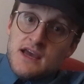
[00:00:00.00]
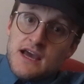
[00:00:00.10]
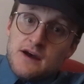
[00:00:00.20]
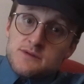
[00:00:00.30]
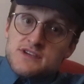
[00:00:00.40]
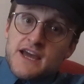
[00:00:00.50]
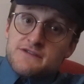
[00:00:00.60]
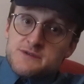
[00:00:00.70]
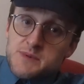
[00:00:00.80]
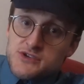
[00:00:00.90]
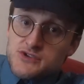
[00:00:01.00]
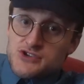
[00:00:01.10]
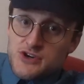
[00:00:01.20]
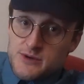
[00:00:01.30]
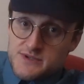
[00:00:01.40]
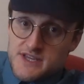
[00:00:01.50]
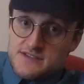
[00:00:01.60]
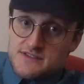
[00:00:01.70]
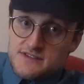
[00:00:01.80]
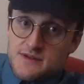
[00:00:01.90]
Outside of special
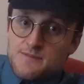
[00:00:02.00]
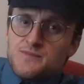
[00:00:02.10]
circumstances,